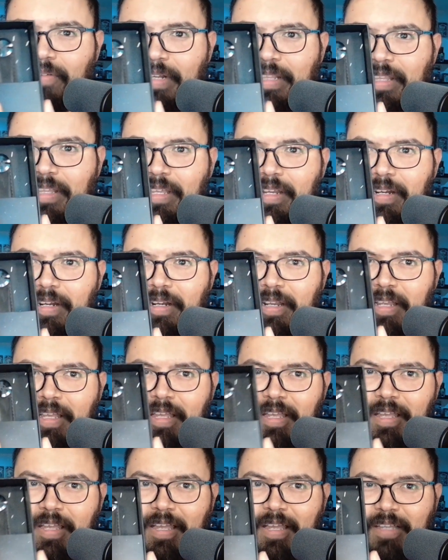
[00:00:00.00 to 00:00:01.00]
there.
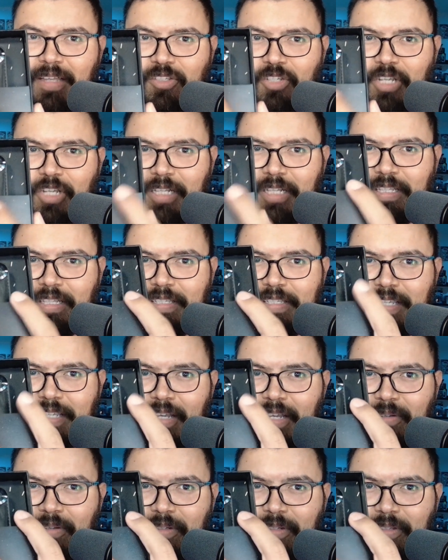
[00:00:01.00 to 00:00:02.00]
And check this
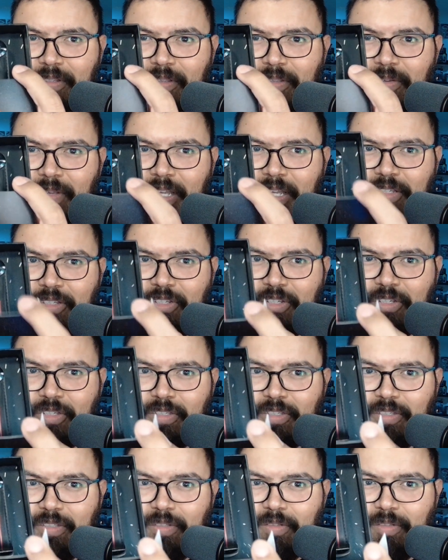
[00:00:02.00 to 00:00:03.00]
out. You can
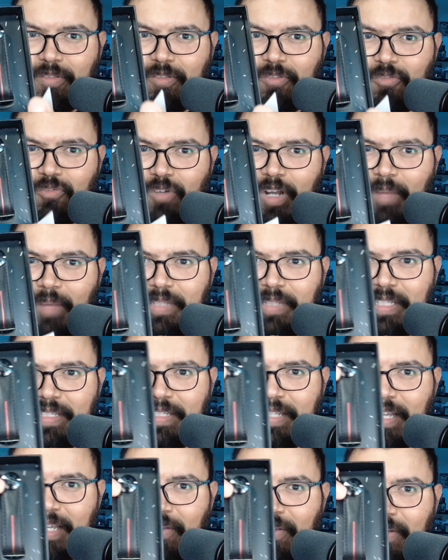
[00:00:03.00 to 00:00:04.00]
just drop this
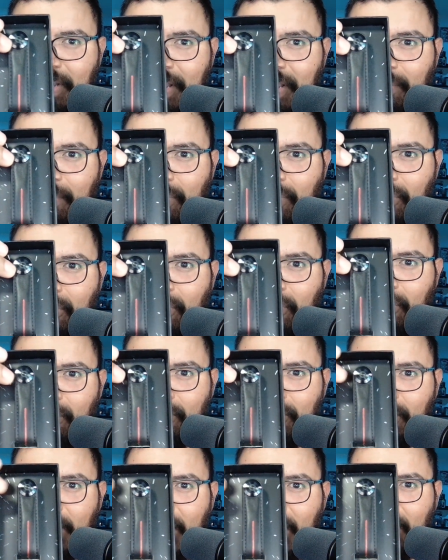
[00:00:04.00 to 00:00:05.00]
down and
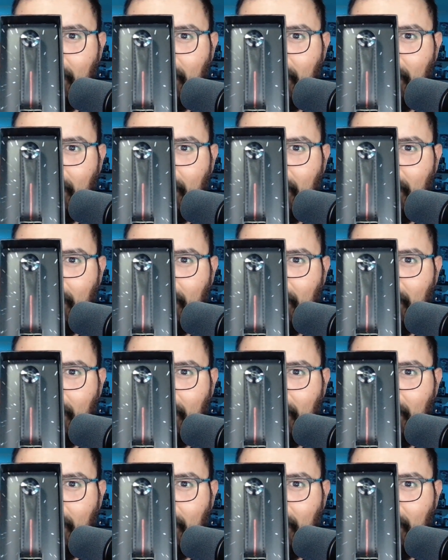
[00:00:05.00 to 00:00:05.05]
boom, you have a